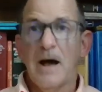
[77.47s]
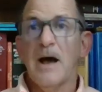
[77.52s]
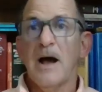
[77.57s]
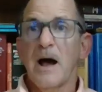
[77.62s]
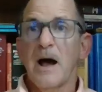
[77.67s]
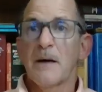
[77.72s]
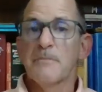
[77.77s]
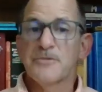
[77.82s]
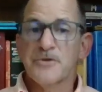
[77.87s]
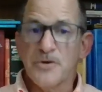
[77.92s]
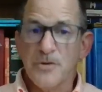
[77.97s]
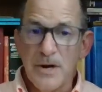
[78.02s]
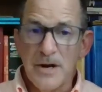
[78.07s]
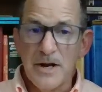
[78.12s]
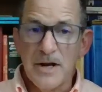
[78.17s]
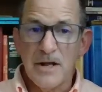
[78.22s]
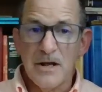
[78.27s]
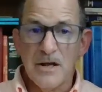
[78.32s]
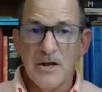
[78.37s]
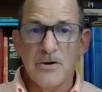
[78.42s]
I'm
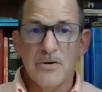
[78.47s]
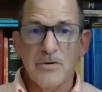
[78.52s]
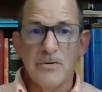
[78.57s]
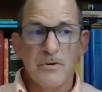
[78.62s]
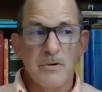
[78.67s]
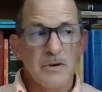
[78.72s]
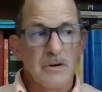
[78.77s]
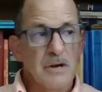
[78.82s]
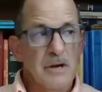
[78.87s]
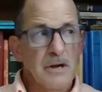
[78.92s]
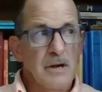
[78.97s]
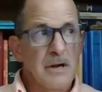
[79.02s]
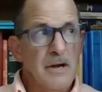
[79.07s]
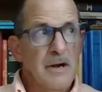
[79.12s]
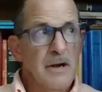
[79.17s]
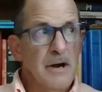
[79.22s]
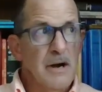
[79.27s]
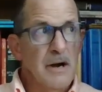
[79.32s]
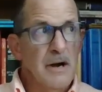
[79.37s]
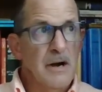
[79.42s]
treating you
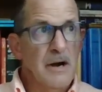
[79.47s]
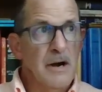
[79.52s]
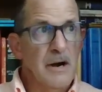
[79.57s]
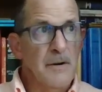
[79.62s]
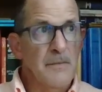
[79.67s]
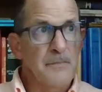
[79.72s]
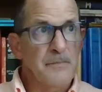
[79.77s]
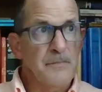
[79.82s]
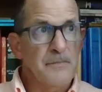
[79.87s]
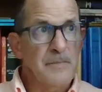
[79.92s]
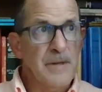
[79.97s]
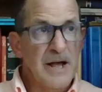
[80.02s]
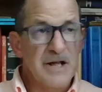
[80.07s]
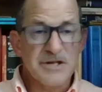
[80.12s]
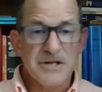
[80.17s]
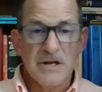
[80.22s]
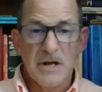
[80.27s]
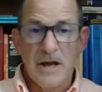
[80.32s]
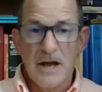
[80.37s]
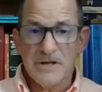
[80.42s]

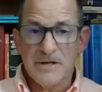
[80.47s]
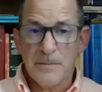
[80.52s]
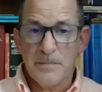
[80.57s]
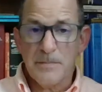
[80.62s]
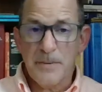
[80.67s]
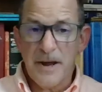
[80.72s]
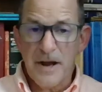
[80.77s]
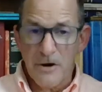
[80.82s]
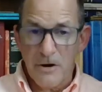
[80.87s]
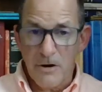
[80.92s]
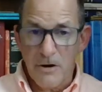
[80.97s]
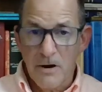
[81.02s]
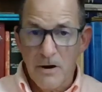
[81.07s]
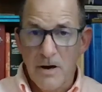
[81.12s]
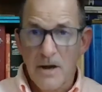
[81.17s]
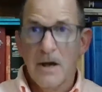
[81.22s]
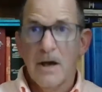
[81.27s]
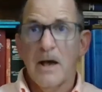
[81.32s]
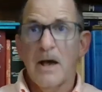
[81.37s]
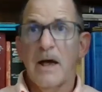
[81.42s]
as a
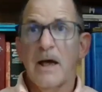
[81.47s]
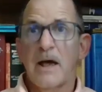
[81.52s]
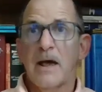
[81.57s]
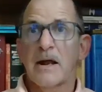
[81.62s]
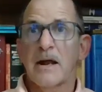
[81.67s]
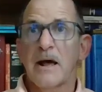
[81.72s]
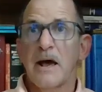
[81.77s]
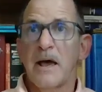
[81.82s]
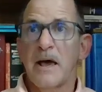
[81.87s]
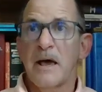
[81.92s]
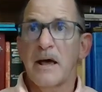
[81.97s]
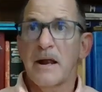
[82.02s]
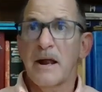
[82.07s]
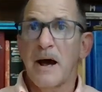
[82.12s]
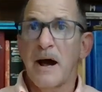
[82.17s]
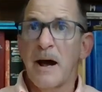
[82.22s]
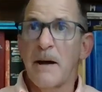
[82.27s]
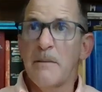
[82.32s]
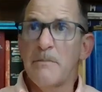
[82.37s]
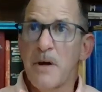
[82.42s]
peer, and
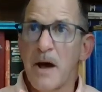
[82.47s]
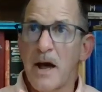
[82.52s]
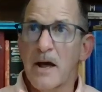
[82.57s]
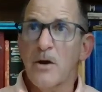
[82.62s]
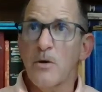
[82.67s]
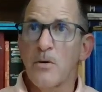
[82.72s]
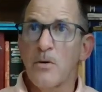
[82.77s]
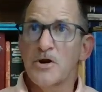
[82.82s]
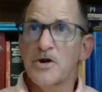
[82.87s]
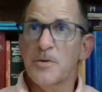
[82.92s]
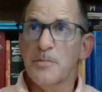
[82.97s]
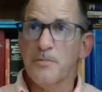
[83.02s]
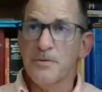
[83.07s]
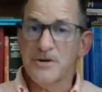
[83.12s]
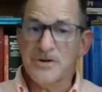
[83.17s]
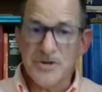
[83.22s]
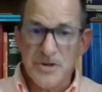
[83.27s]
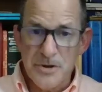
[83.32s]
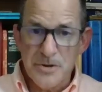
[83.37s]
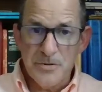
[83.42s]
I'm not going
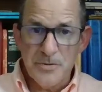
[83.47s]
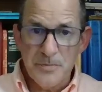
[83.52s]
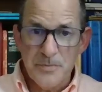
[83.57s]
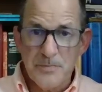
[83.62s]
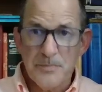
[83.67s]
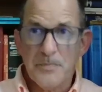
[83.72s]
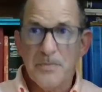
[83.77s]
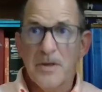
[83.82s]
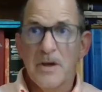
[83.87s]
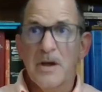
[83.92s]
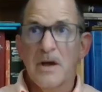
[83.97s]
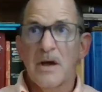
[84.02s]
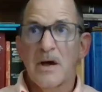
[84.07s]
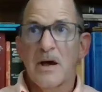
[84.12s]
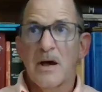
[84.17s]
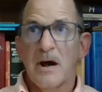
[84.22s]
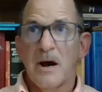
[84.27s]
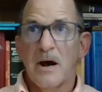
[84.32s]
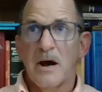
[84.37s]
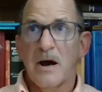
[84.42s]
to presume
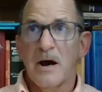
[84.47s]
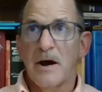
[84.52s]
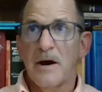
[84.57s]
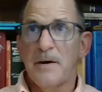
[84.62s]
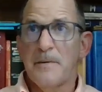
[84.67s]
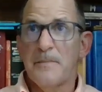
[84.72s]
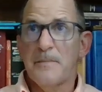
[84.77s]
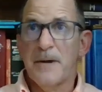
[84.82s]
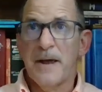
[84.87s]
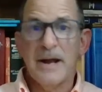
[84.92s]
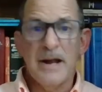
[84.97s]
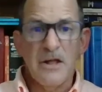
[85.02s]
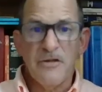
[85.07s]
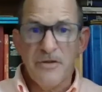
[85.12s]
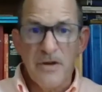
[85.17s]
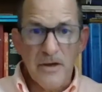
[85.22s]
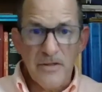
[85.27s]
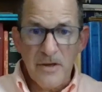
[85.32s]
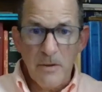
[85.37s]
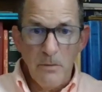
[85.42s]

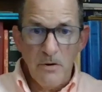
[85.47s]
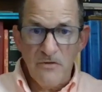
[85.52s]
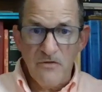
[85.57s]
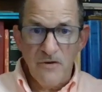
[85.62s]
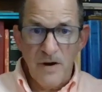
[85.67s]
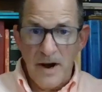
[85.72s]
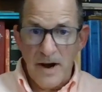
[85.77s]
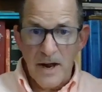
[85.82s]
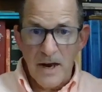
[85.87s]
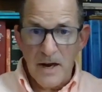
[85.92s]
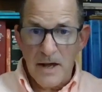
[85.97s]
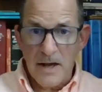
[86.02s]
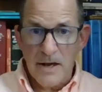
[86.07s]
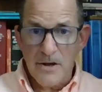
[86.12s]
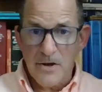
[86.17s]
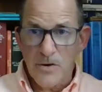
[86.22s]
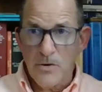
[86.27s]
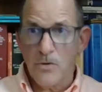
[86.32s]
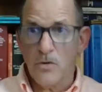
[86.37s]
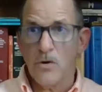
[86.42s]
anything that would
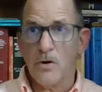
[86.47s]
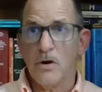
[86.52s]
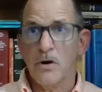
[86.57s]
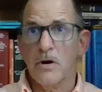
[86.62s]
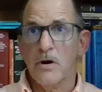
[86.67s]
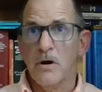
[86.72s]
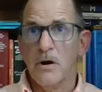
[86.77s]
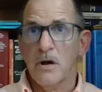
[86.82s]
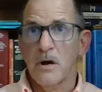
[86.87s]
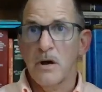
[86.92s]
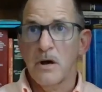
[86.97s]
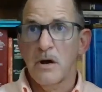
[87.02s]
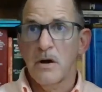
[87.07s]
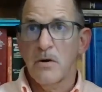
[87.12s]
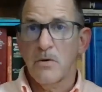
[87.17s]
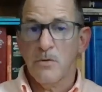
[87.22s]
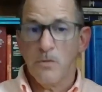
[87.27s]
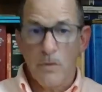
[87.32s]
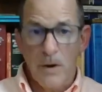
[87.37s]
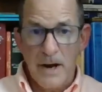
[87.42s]
violate your
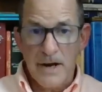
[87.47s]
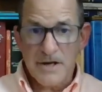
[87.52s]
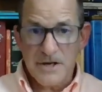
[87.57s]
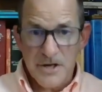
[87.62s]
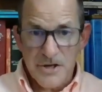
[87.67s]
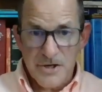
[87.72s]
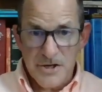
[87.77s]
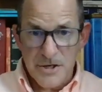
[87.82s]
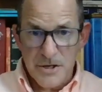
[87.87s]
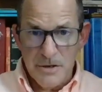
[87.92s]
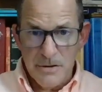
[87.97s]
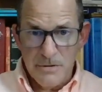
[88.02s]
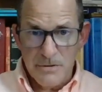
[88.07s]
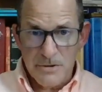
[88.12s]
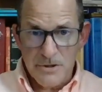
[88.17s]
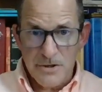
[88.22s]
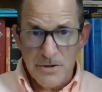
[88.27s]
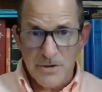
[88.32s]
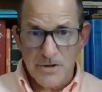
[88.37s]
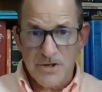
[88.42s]
right to
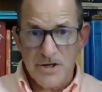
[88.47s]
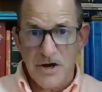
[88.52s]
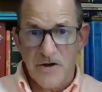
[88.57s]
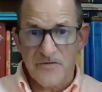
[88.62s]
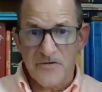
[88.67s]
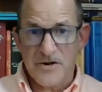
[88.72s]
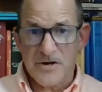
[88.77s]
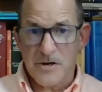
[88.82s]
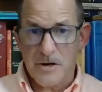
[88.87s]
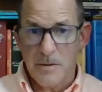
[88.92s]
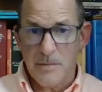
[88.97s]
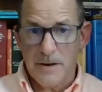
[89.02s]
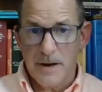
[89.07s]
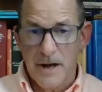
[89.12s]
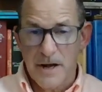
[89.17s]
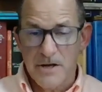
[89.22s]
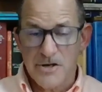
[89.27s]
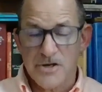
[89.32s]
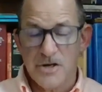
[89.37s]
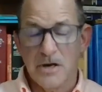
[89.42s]
choose, your
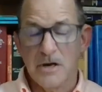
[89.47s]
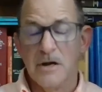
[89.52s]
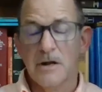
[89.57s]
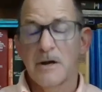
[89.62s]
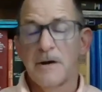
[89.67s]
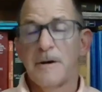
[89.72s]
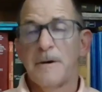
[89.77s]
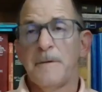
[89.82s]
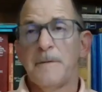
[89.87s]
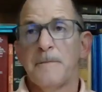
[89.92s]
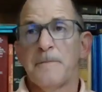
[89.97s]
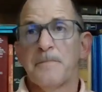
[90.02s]
self-determination.